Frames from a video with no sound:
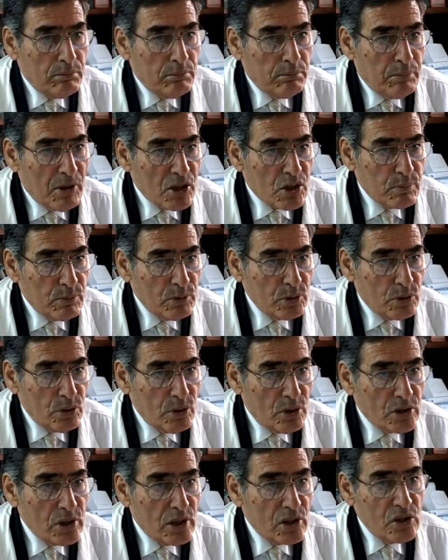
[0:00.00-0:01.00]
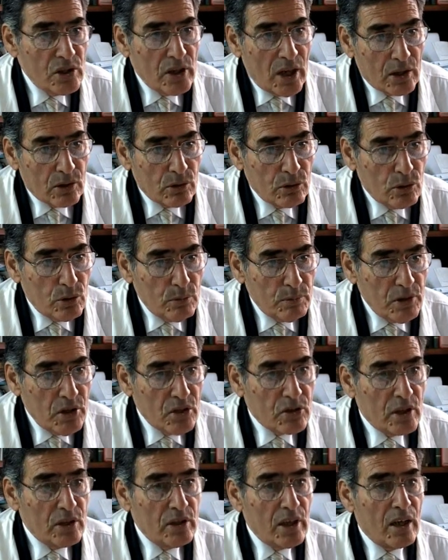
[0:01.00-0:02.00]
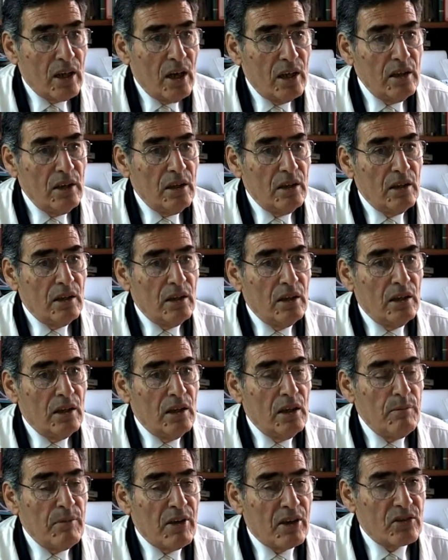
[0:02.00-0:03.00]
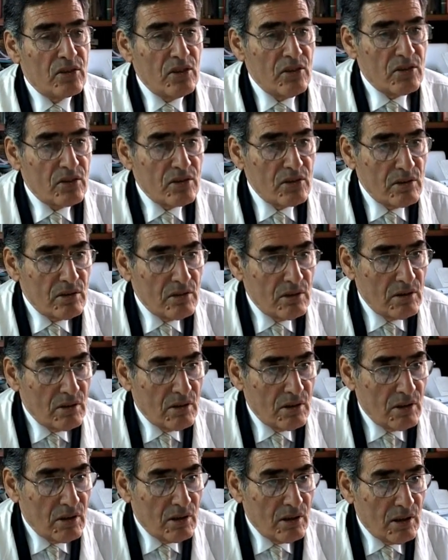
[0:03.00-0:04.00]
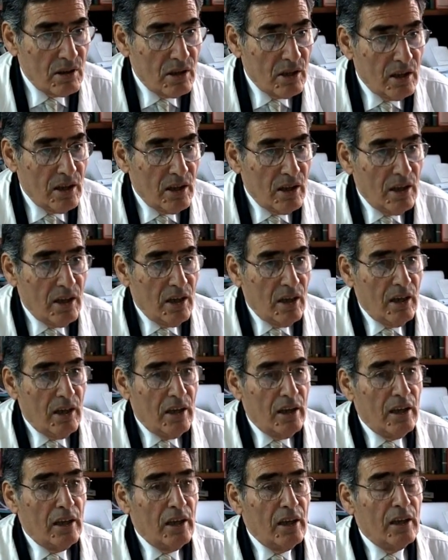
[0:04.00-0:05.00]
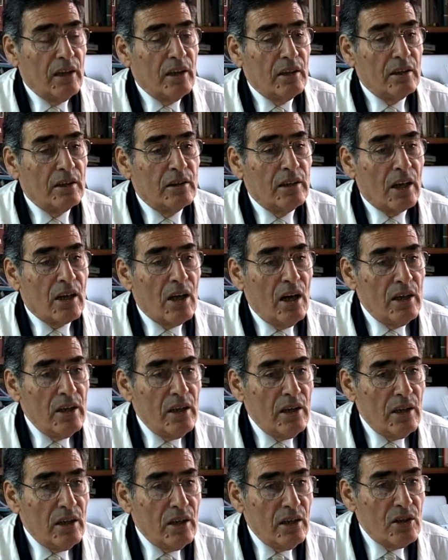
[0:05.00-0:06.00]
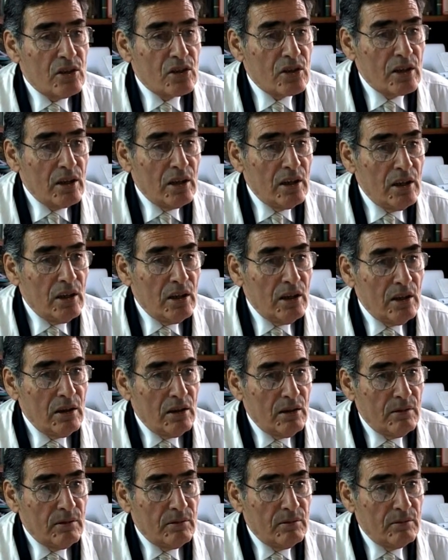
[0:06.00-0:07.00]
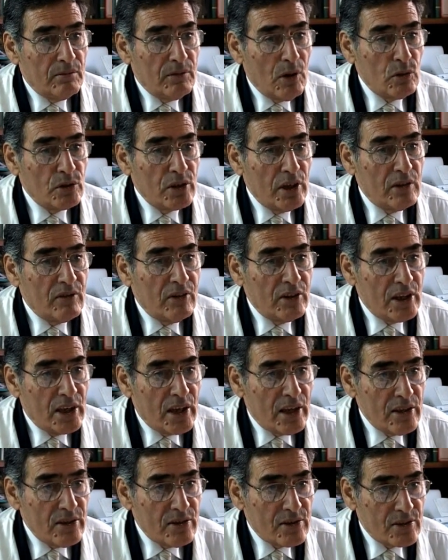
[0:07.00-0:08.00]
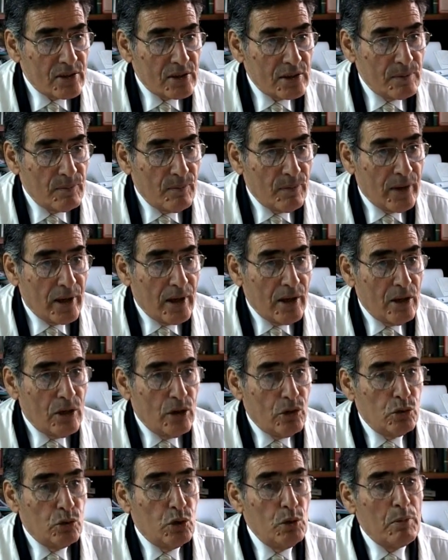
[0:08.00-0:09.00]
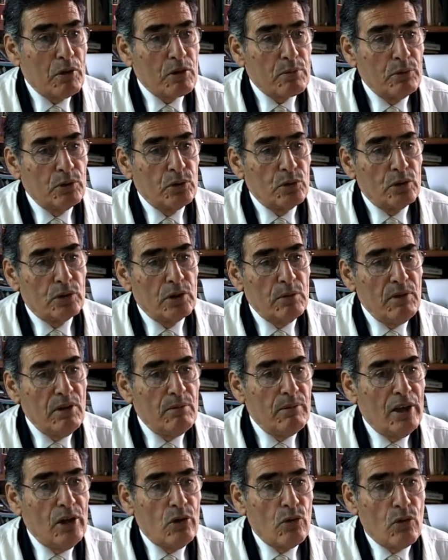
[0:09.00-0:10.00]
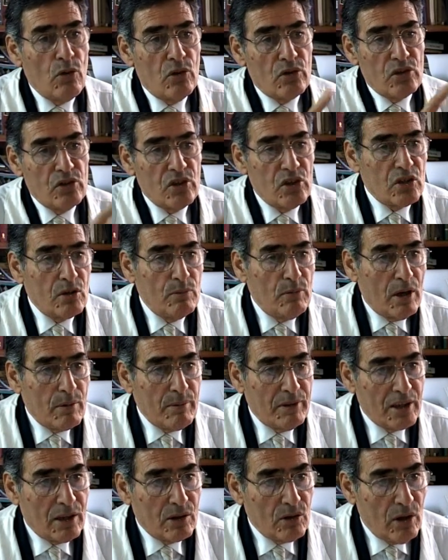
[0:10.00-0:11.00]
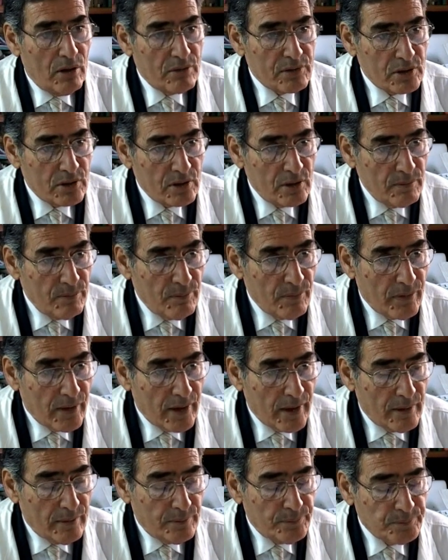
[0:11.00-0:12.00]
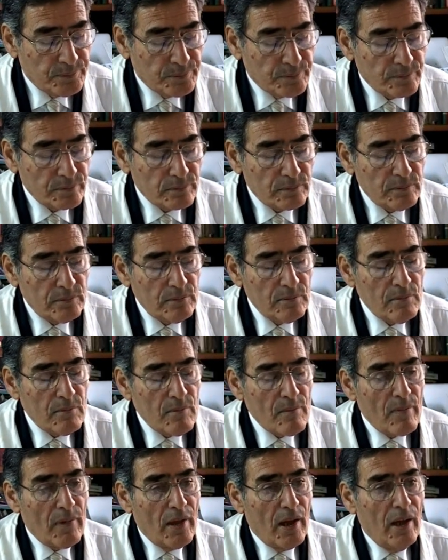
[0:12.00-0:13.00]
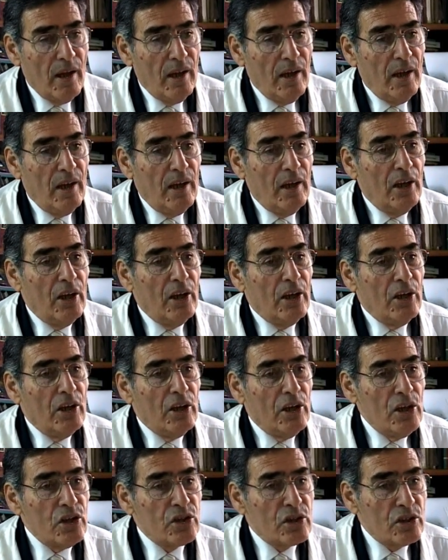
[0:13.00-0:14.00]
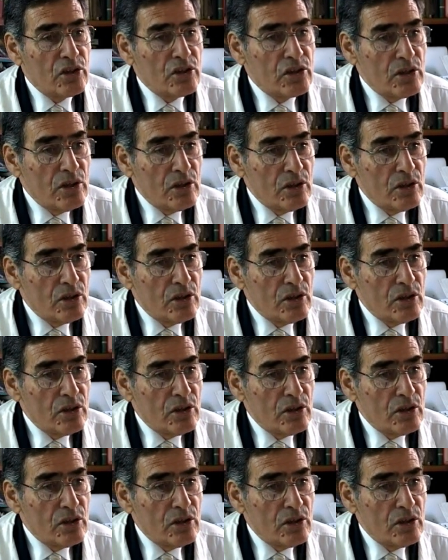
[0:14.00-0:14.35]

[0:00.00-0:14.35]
Actually, they were ordered by the minister, Lambi Zechishte. I produced the human antigen, which was examined by the commission of the Directory of Hospital No. 1 in Tirana.